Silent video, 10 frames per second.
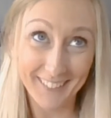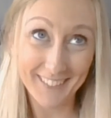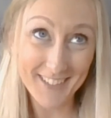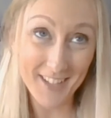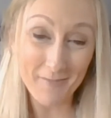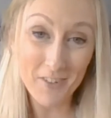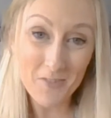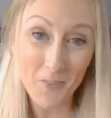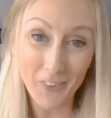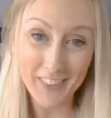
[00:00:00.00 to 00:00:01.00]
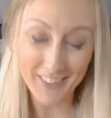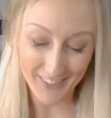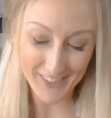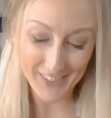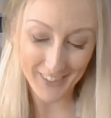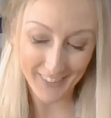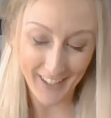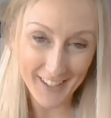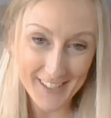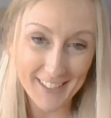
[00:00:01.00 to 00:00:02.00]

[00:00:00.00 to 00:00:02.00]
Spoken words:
There's not much more you can do than that.